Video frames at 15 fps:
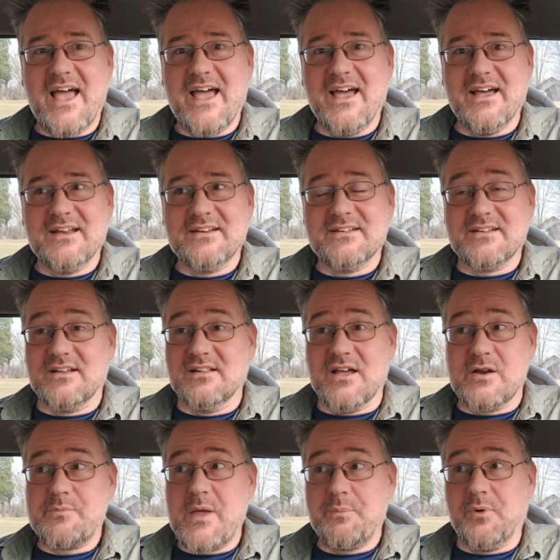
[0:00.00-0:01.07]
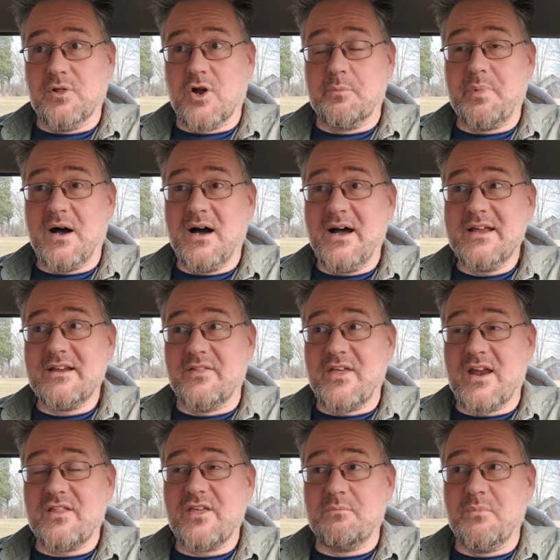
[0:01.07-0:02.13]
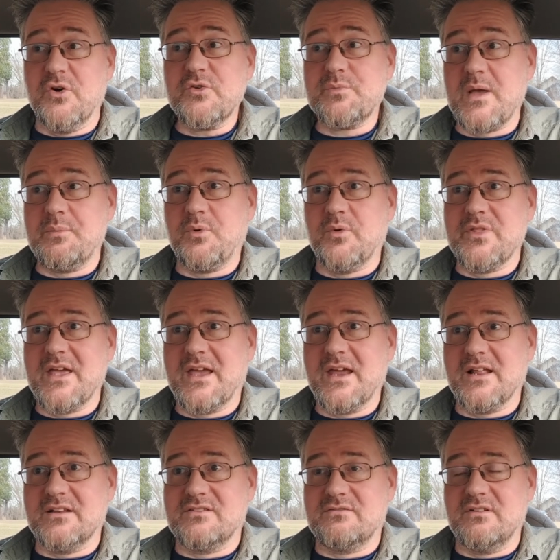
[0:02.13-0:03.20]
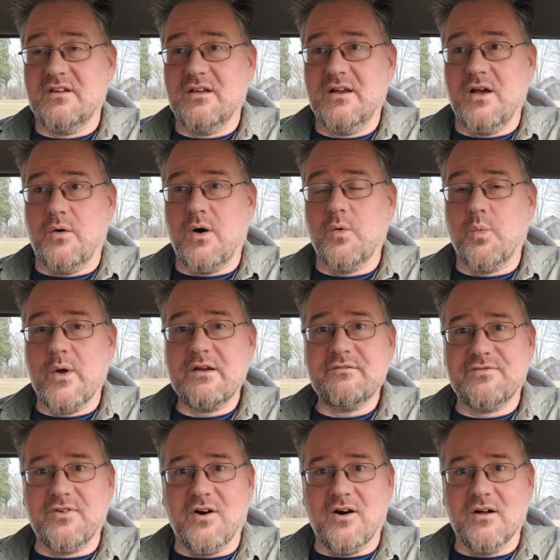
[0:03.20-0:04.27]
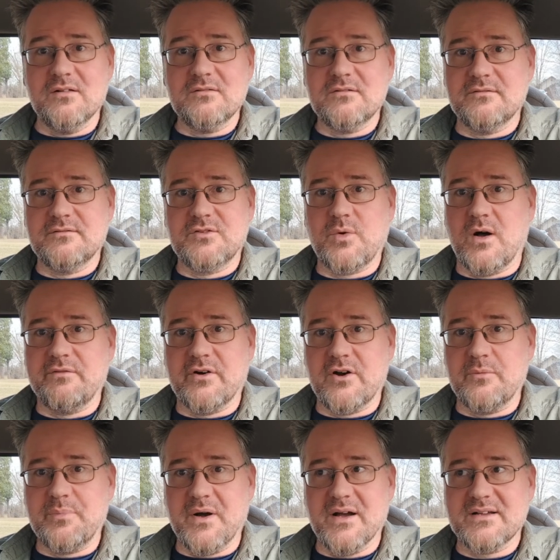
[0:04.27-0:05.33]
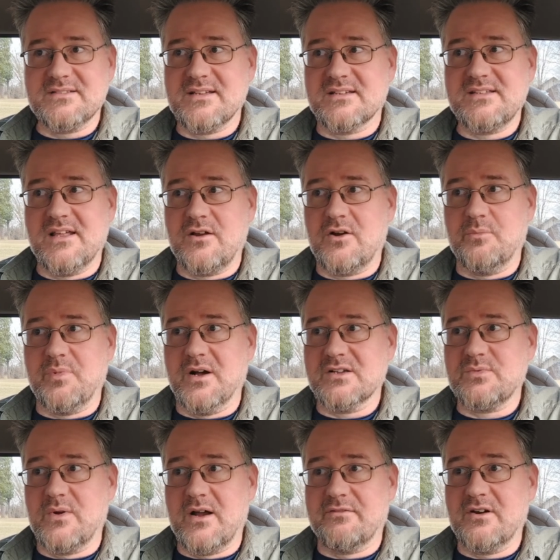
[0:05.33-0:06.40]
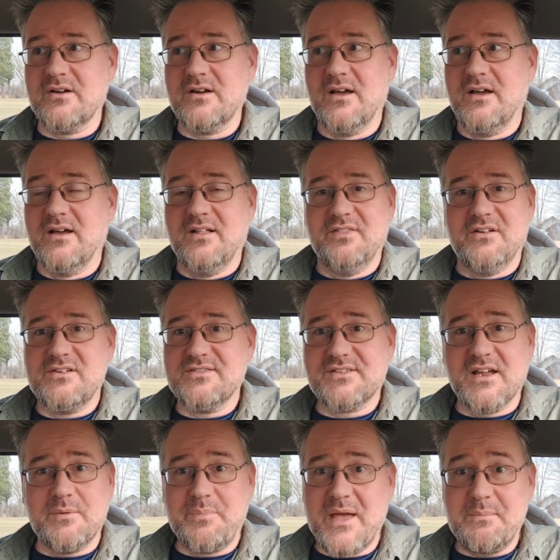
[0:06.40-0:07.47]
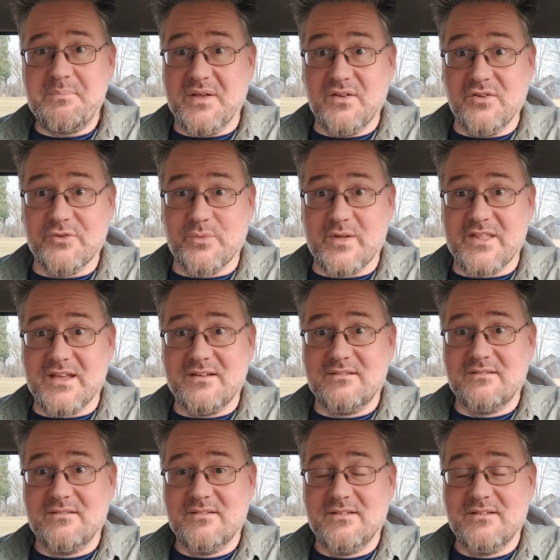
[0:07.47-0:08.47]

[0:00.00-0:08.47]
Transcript: And a lot of people are behind on that. I think most people, when they get a windfall, $1,200, $1,600, whatever, they're just going to pay bills with it.